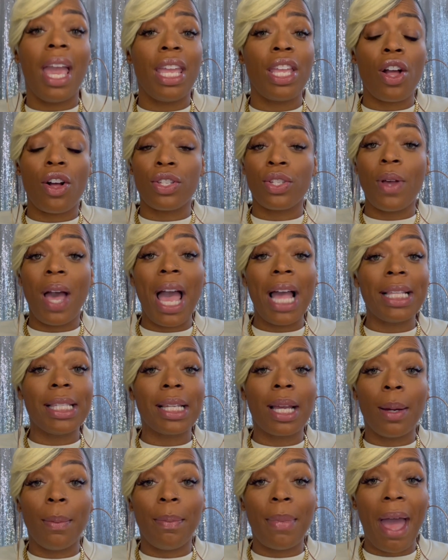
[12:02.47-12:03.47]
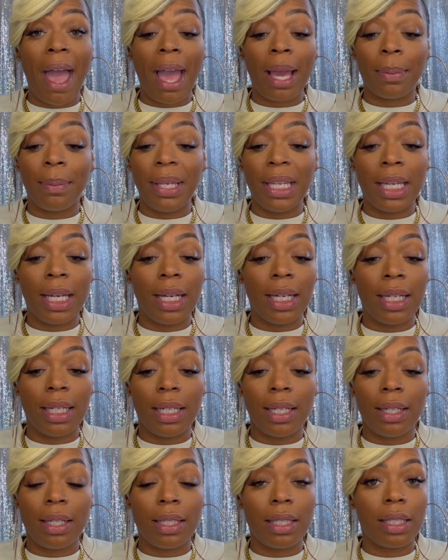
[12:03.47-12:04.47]
hey, y'all, so I had to come back
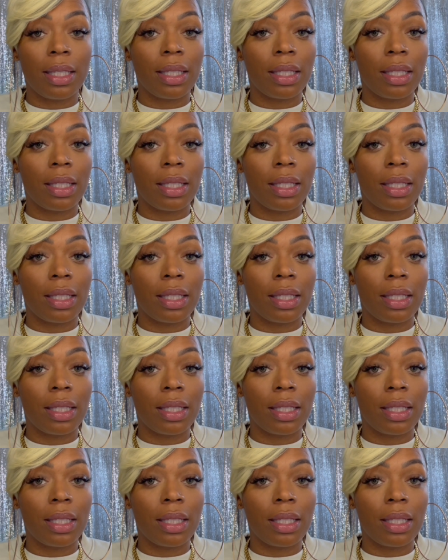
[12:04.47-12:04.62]
because